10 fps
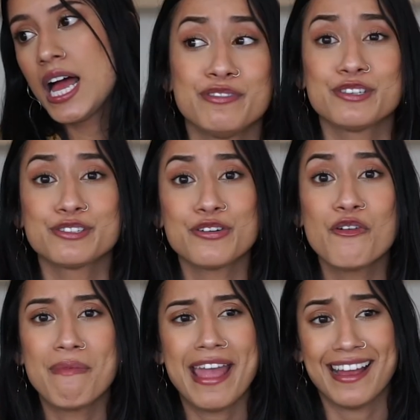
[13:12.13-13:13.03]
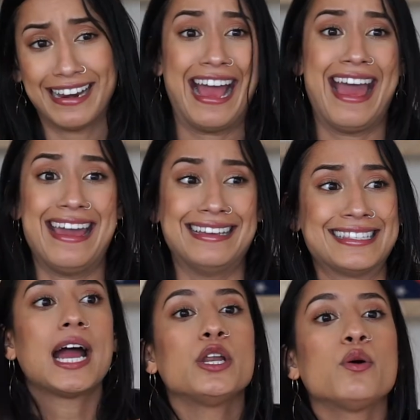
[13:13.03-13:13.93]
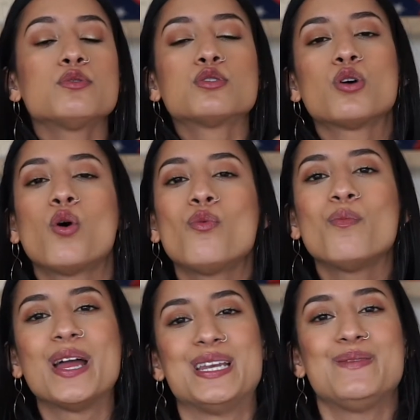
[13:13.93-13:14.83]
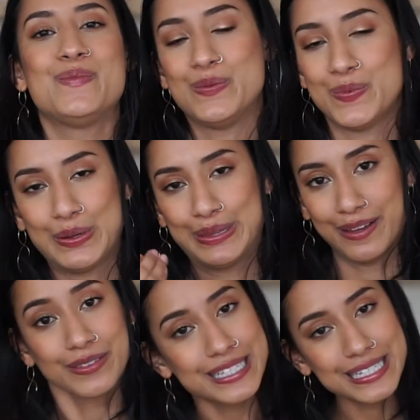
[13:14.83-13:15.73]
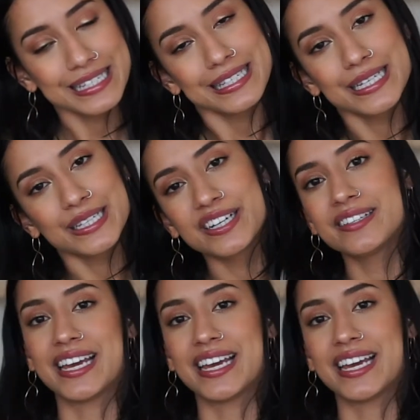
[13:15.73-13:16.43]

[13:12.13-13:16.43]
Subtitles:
This is so bad, guys. I know so many people love this concealer.